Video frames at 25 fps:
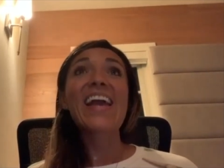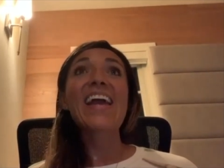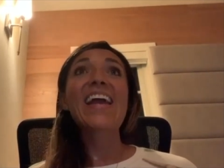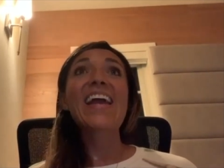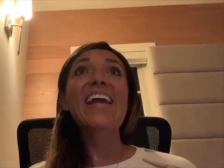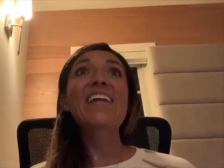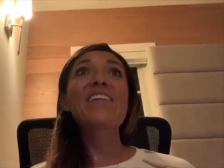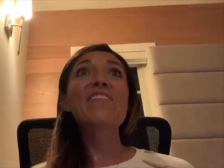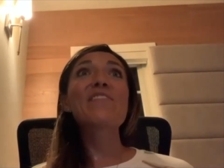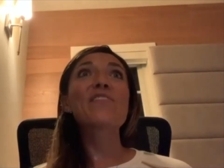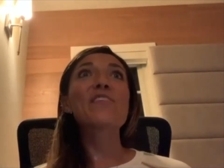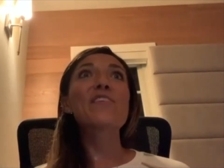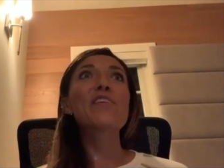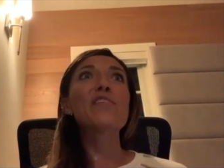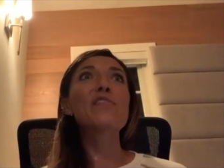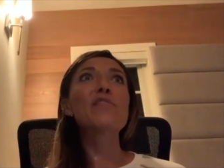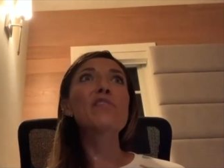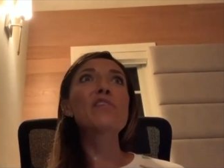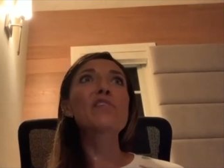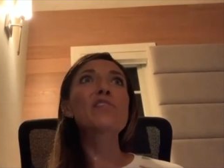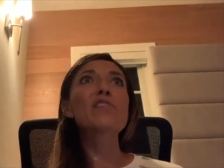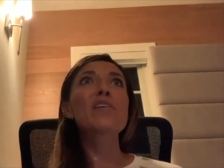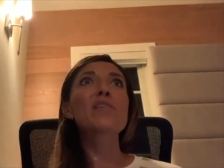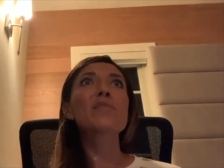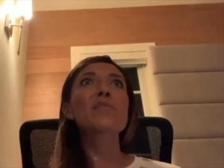And for the
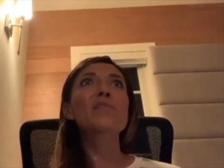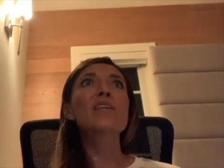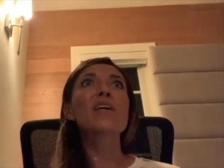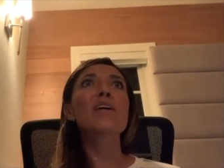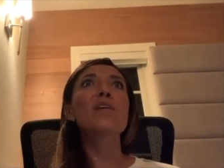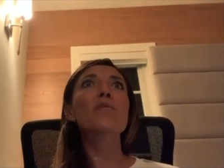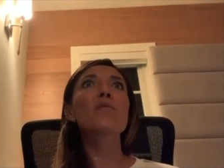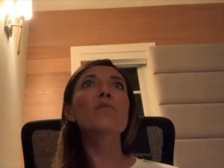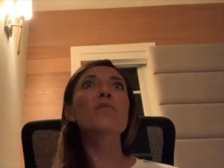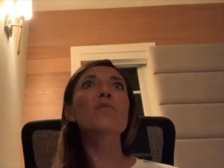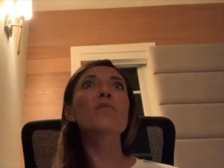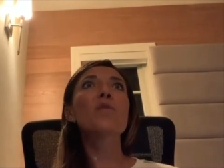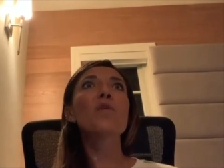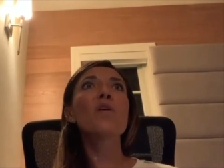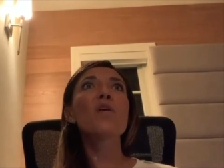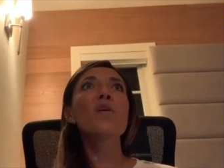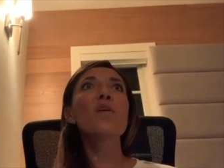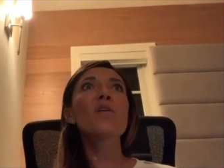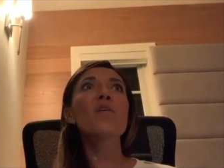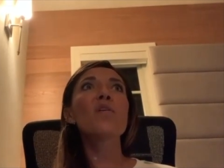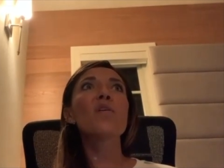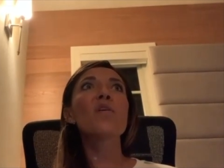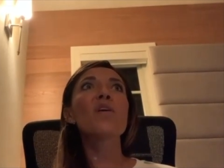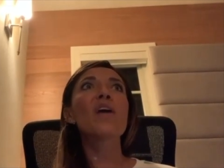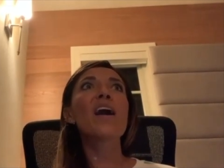first time, I was like,
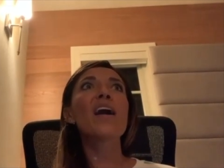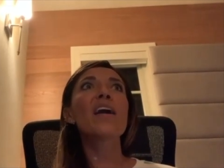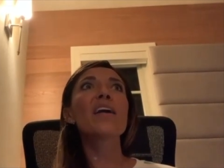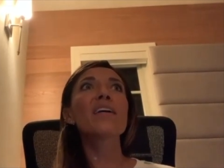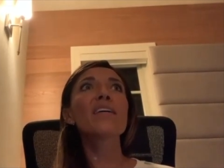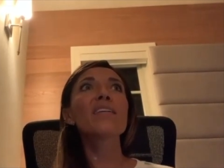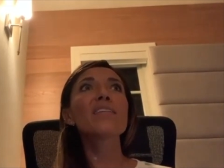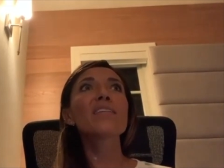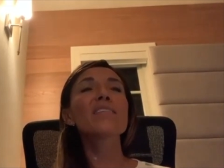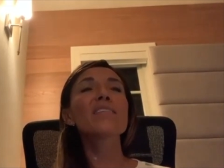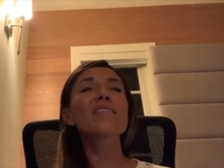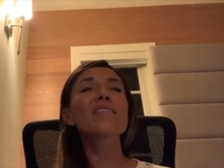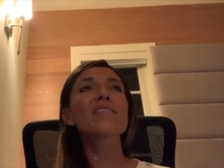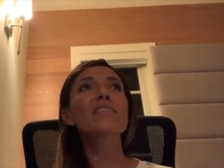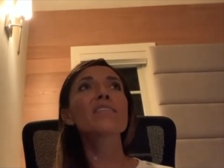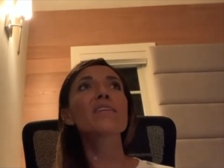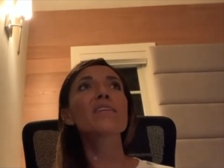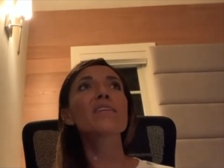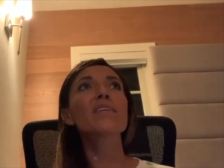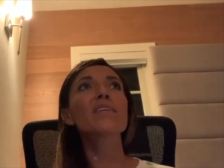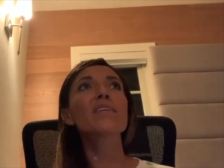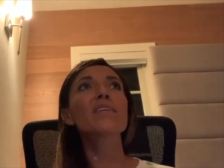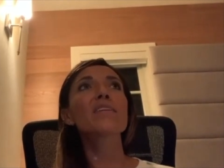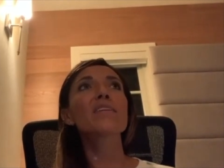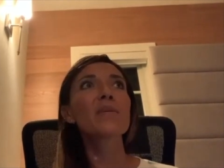whoa, I
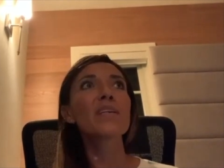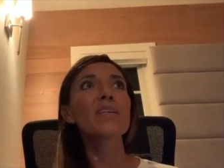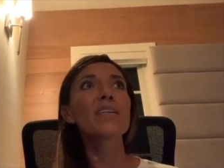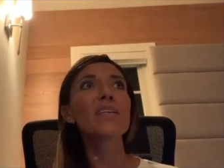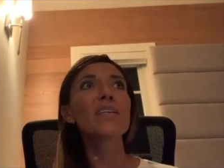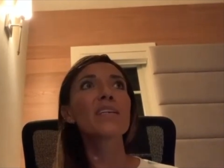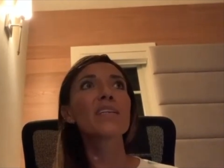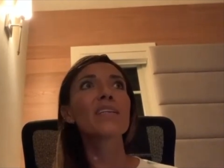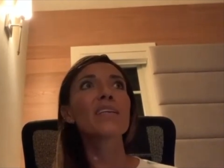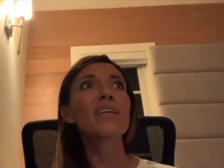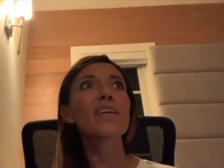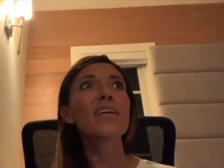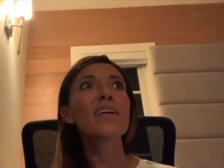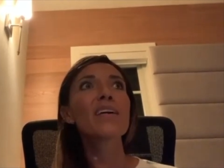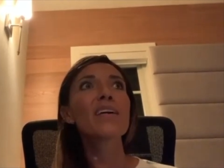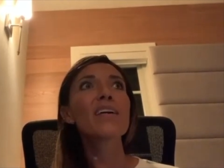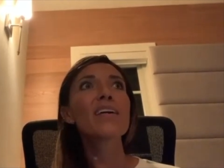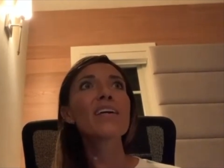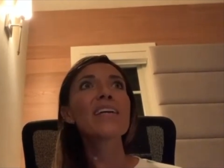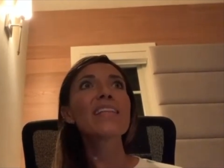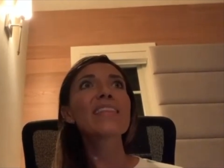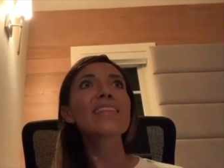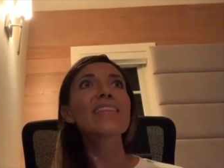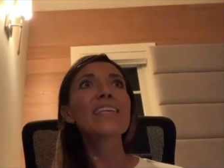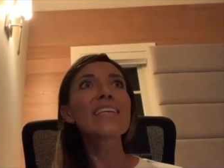understand what they mean
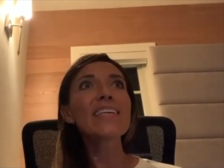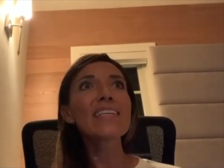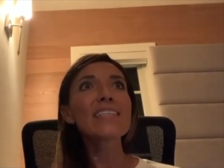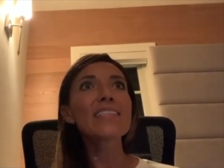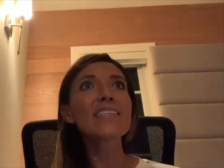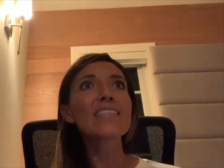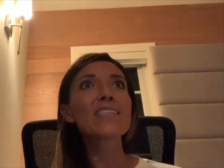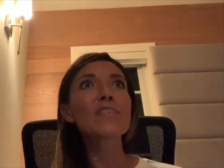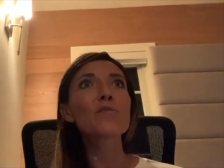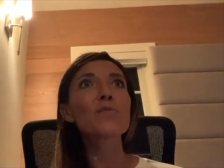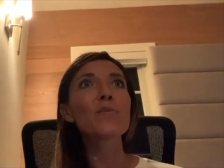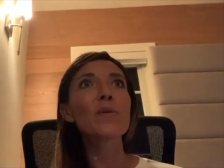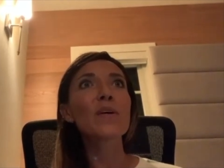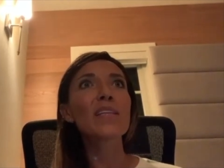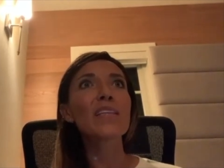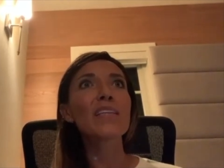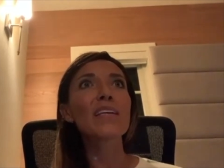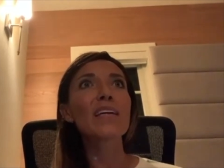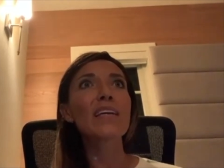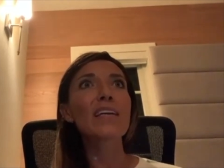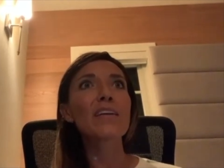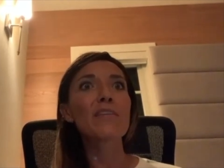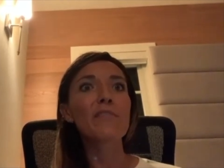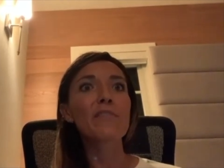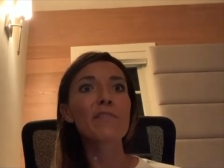this is what
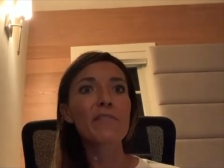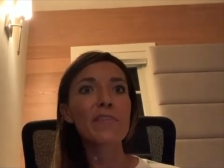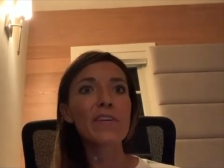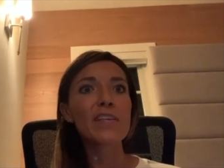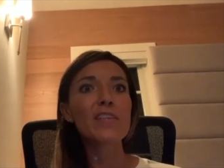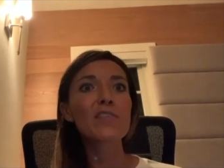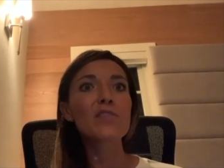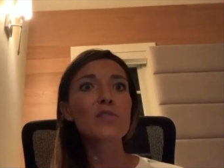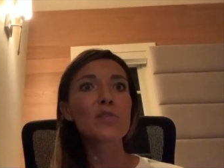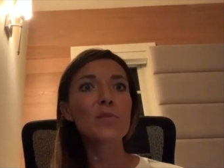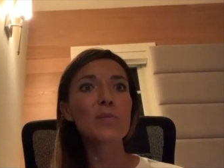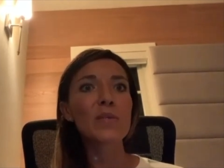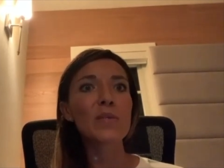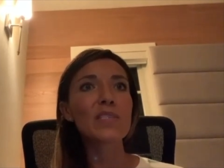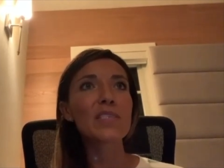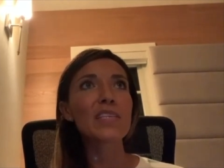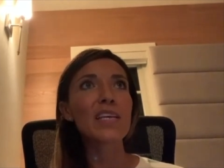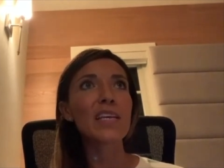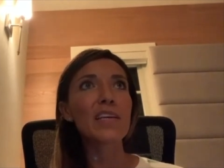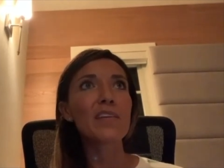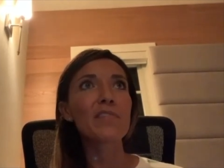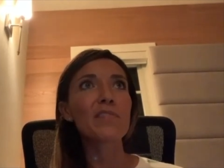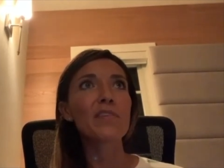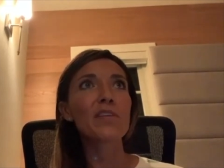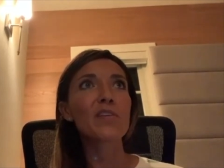it feels to be
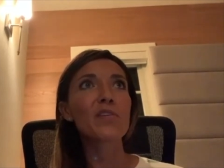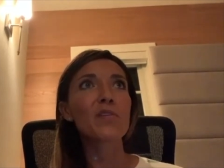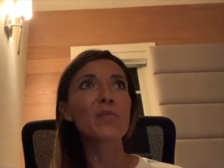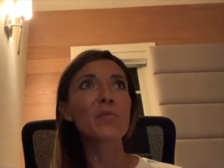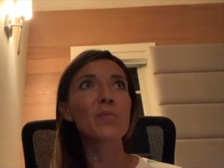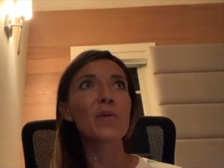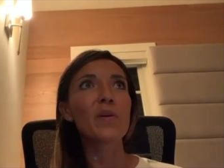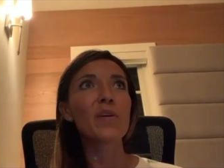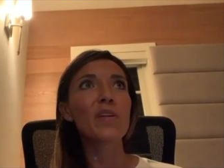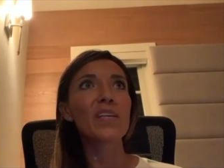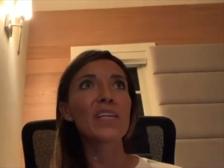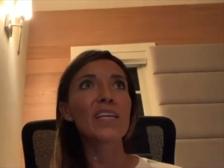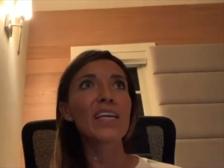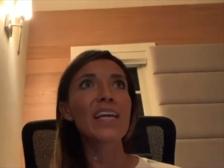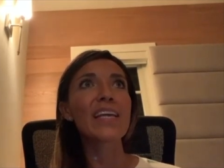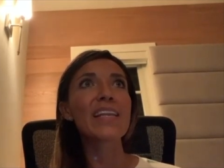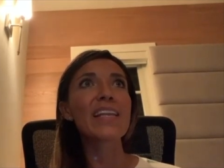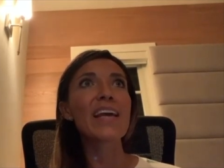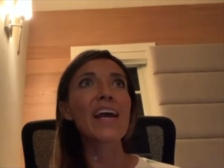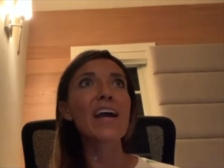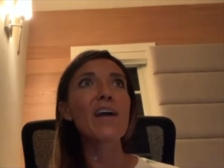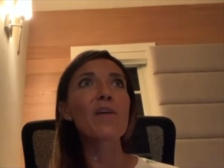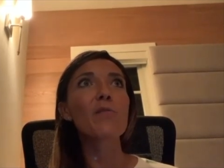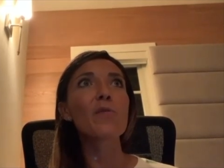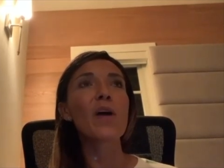safe in your body and
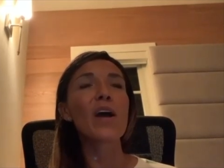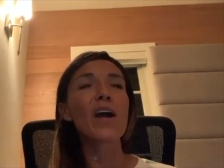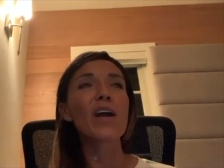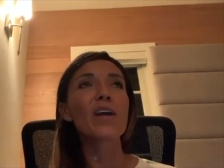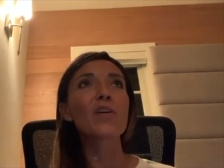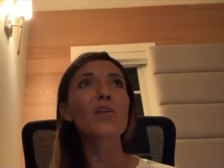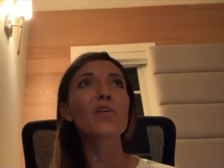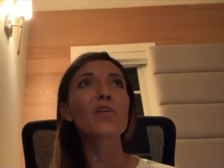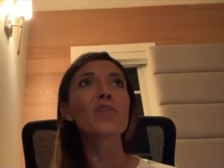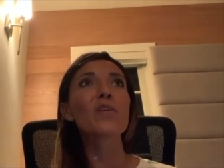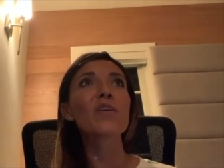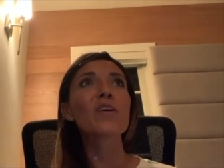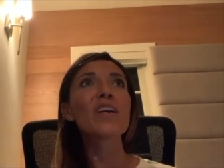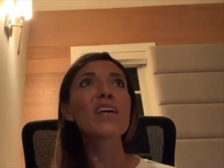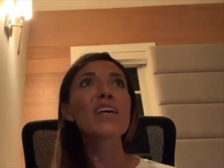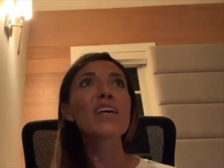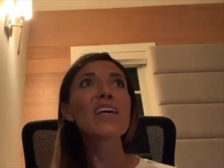now I, I could